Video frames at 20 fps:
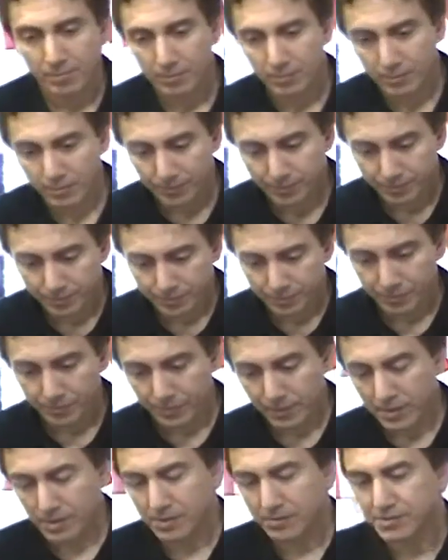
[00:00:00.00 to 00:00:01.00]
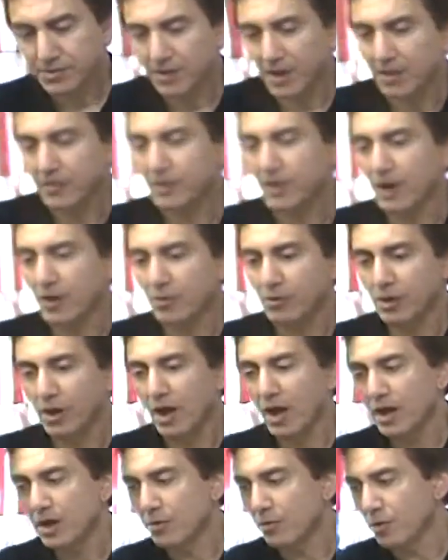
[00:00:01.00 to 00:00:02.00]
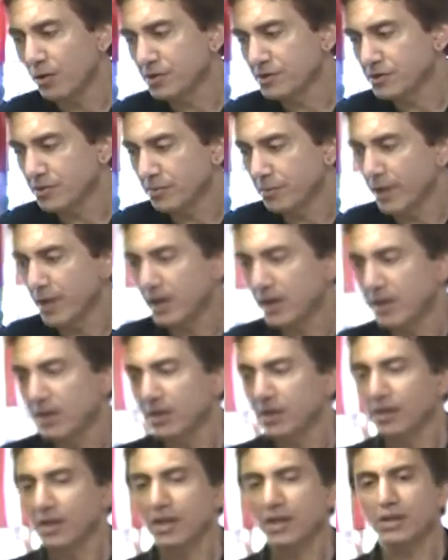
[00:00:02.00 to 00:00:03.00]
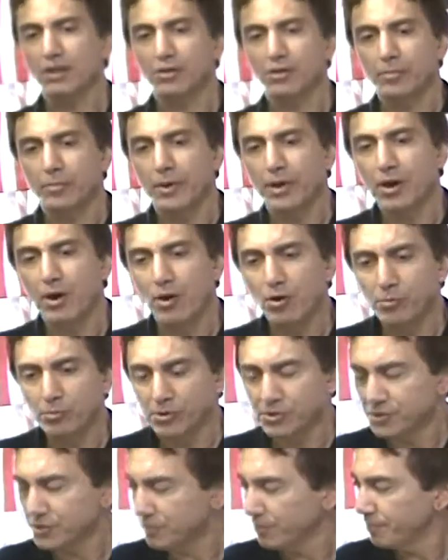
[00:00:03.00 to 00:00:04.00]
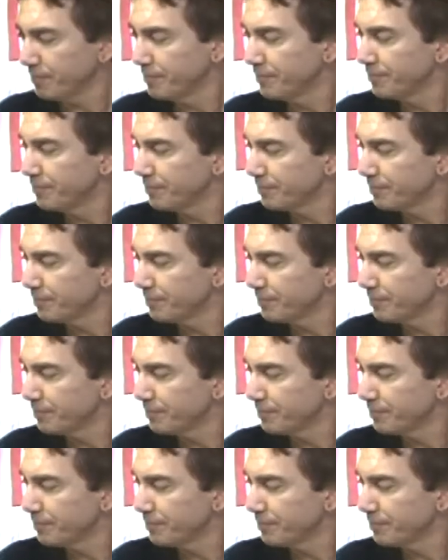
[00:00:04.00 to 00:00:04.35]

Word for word: Freedom! Yeah, South Carolina wants to make it illegal to be homeless.